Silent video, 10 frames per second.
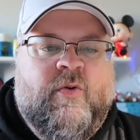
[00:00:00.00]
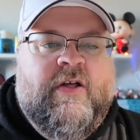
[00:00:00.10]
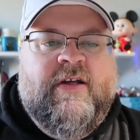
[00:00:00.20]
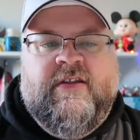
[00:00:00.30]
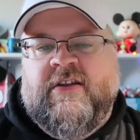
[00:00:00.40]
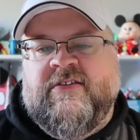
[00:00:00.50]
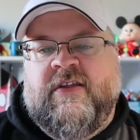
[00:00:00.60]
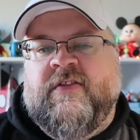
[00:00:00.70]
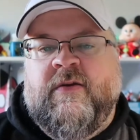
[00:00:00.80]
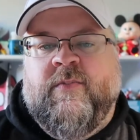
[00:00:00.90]
while at the
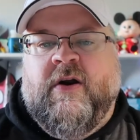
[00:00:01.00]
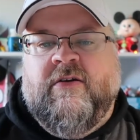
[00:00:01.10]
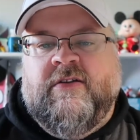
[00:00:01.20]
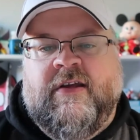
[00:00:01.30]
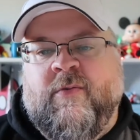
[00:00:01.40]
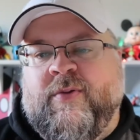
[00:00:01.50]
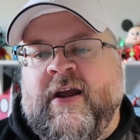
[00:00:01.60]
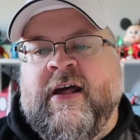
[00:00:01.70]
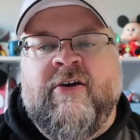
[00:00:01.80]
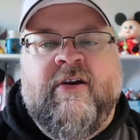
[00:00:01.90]
Disney theme parks to help
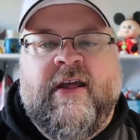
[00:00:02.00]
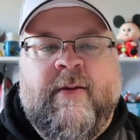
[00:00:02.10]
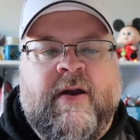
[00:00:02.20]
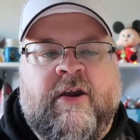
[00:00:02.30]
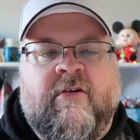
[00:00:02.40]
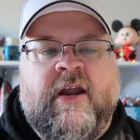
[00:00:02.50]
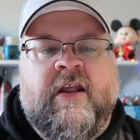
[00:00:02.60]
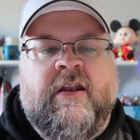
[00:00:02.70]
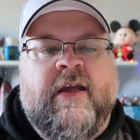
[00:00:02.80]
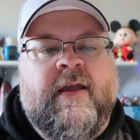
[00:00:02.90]
plan out your day by creating